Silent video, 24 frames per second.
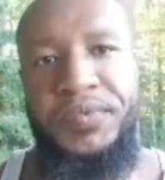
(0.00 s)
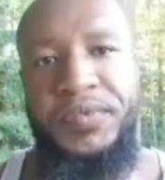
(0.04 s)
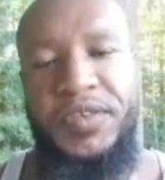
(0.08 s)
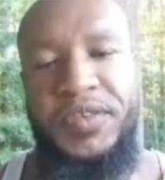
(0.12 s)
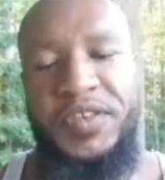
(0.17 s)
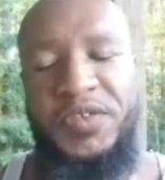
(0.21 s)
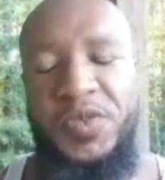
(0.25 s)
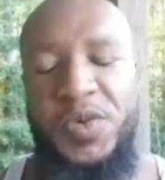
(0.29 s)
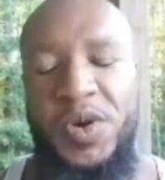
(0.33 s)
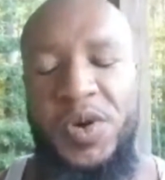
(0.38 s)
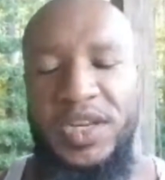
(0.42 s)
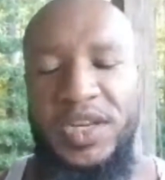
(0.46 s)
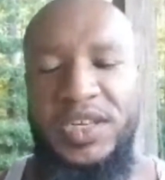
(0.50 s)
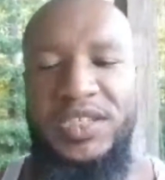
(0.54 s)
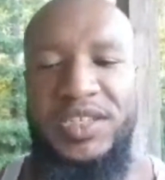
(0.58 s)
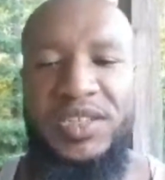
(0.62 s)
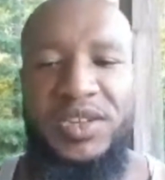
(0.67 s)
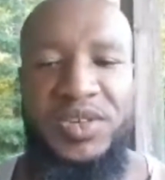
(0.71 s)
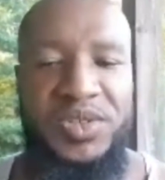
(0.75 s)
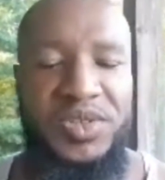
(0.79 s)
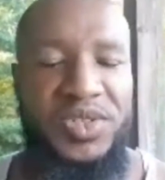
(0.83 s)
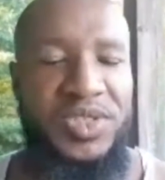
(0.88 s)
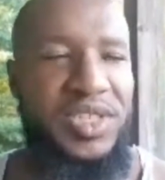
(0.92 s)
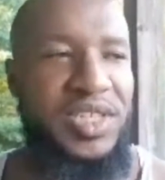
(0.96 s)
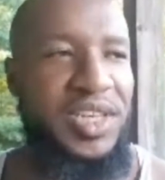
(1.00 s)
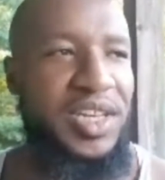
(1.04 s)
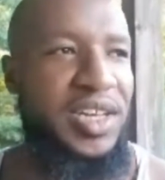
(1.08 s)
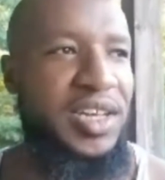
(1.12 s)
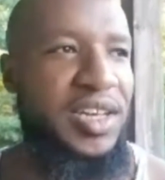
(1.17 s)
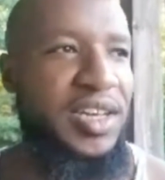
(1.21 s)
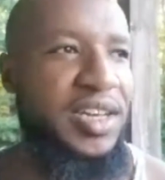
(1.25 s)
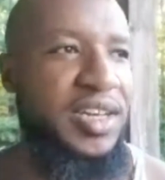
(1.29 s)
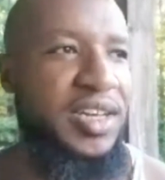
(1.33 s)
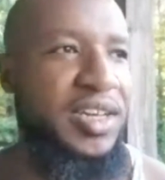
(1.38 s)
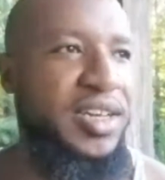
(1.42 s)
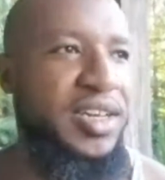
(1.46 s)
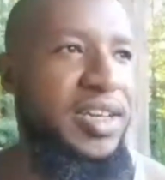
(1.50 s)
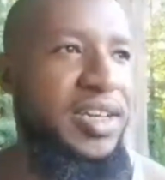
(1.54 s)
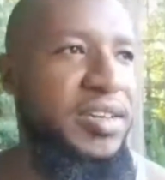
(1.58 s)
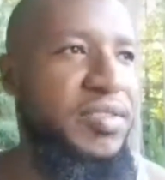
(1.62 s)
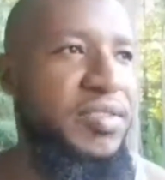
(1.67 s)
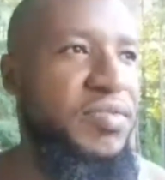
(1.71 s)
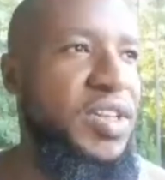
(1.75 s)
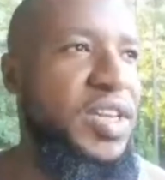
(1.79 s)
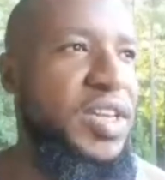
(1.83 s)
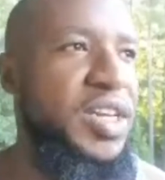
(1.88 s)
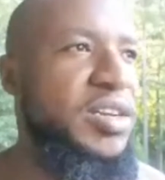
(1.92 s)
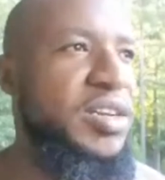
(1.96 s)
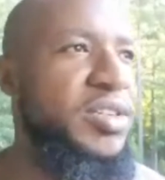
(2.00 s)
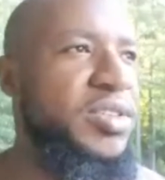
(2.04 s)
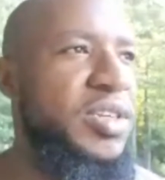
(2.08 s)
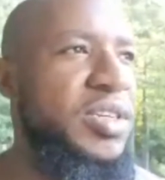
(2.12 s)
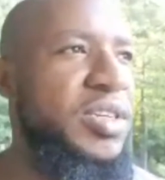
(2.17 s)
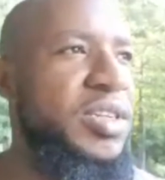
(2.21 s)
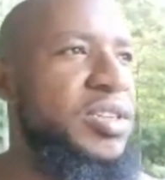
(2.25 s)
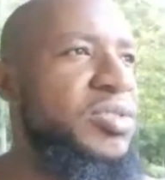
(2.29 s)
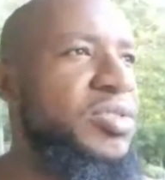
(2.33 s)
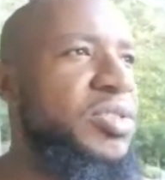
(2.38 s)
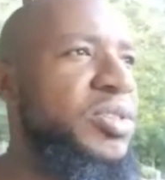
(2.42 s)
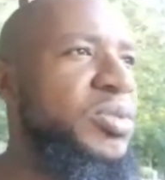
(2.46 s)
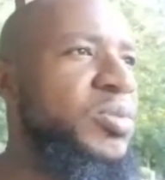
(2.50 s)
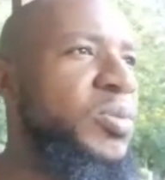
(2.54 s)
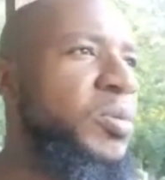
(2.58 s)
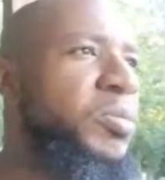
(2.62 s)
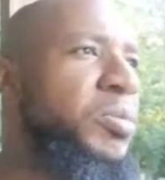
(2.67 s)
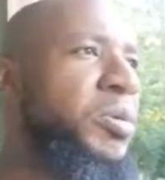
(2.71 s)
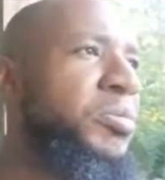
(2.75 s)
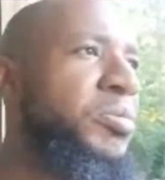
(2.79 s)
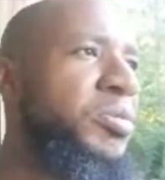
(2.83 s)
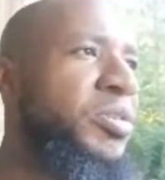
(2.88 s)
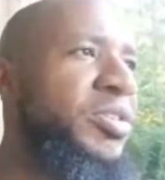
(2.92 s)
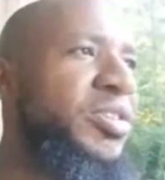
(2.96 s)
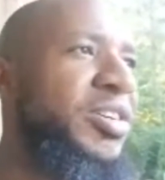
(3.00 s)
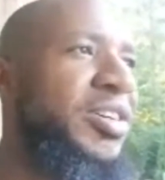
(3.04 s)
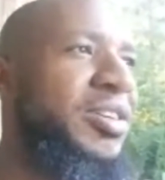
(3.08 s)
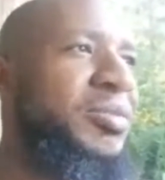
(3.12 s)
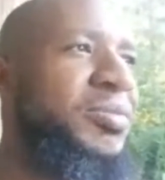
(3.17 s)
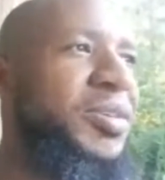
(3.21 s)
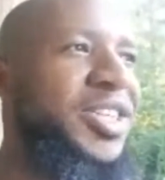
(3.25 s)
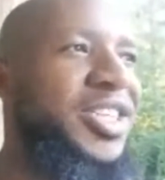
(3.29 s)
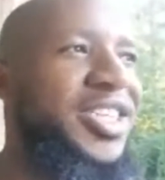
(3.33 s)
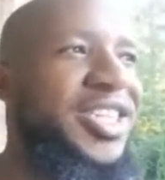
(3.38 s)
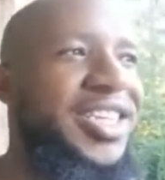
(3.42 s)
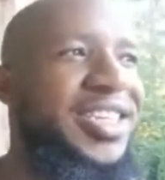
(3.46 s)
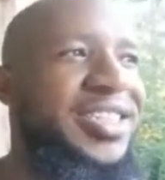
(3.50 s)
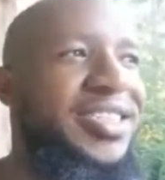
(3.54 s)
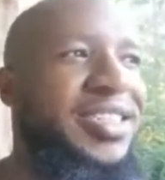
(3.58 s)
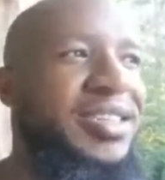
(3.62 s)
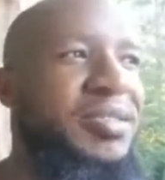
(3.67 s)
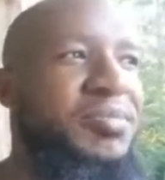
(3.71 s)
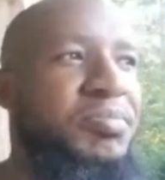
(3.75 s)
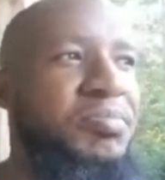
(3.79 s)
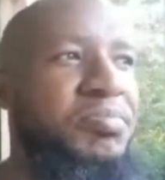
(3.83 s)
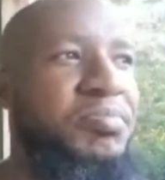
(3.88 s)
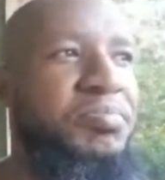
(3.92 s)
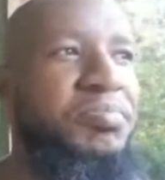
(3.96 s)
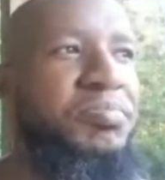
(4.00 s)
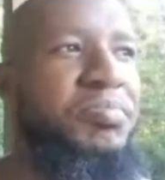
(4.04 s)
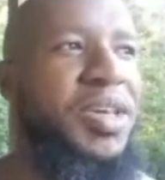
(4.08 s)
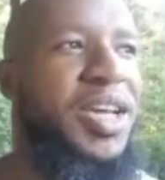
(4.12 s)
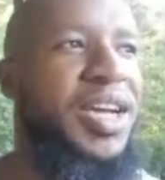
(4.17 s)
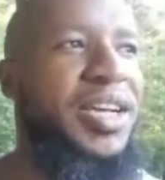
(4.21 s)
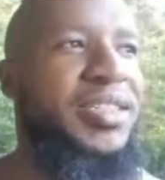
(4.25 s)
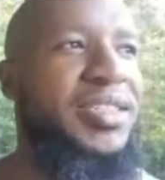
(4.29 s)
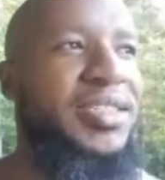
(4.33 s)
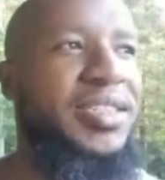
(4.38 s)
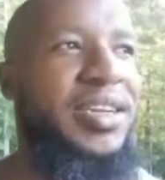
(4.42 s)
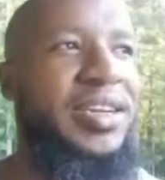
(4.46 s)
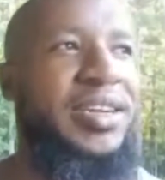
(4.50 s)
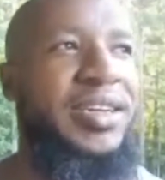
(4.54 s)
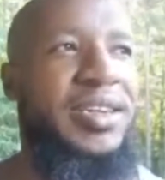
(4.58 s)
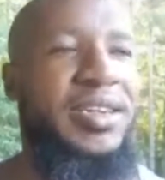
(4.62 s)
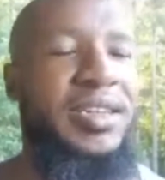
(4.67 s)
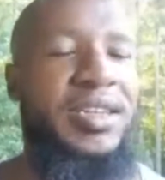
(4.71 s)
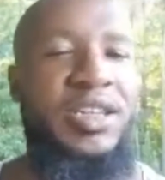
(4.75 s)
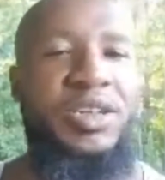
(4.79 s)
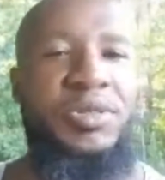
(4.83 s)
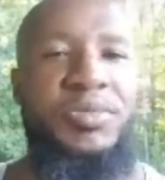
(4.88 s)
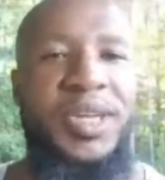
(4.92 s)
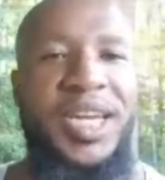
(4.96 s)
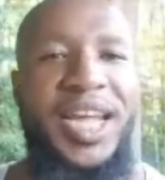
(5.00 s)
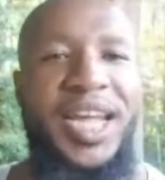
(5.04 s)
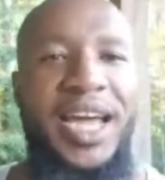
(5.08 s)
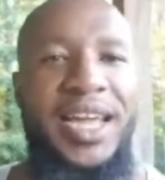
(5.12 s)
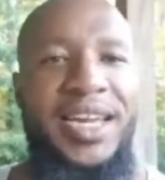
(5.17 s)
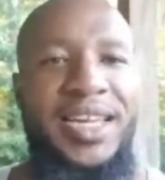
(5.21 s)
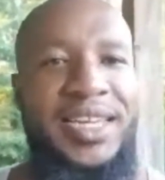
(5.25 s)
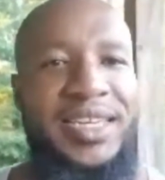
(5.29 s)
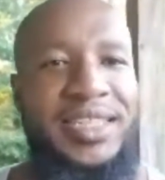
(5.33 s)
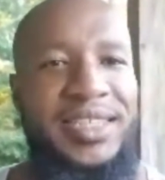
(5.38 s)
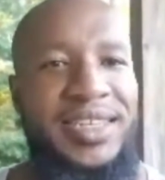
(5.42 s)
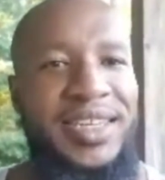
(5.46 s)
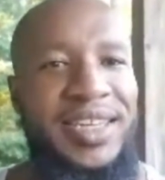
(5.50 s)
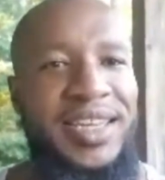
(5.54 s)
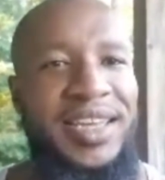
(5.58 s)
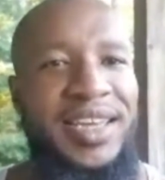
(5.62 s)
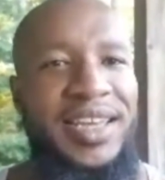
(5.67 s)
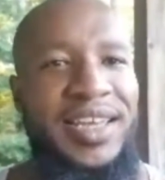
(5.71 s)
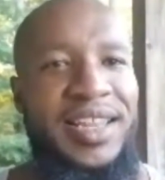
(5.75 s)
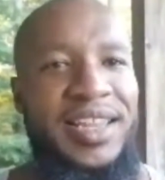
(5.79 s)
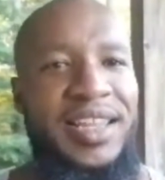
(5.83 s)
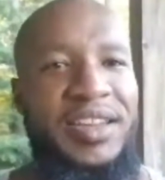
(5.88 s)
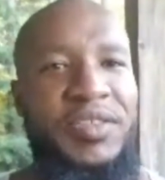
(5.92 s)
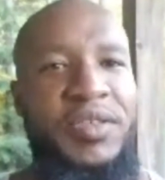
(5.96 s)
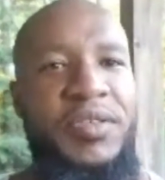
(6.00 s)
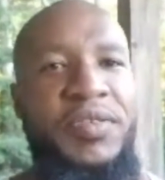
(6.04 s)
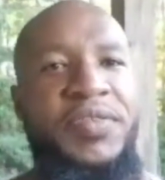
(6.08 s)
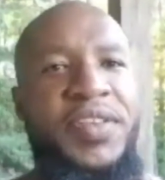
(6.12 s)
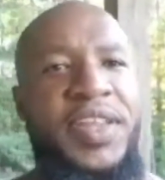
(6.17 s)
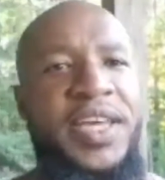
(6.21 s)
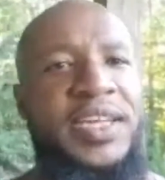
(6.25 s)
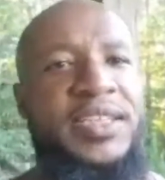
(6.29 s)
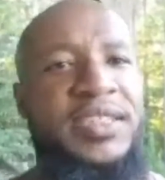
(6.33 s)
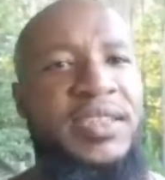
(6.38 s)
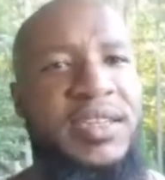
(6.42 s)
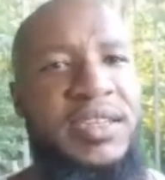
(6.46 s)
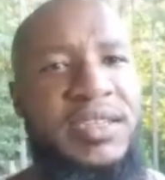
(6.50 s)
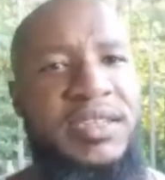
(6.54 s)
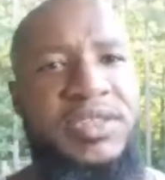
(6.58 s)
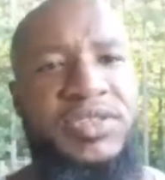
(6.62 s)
I've watched those videos on YouTube where people are talking about Jay-Z and Beyonce are in Illuminati, and they reflect on